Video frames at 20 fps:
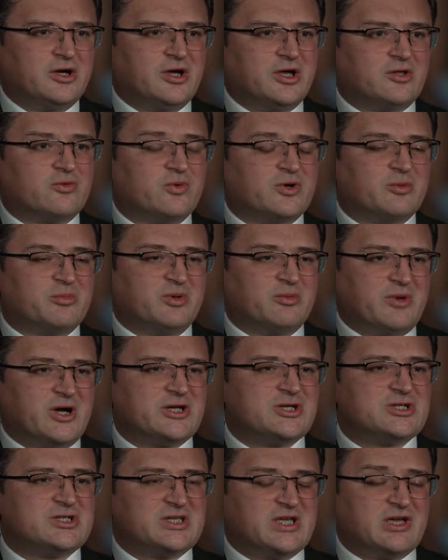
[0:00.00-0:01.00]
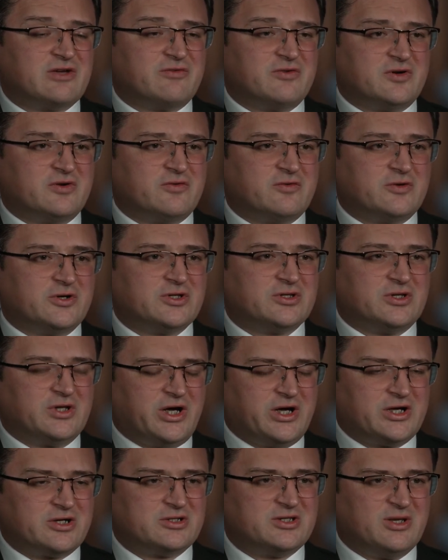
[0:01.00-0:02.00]
it will be much safer for
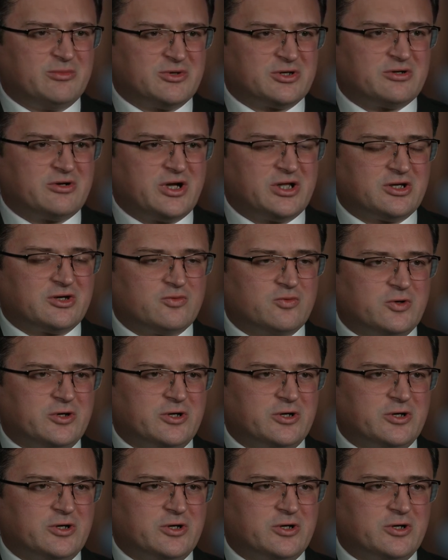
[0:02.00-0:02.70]
entire democratic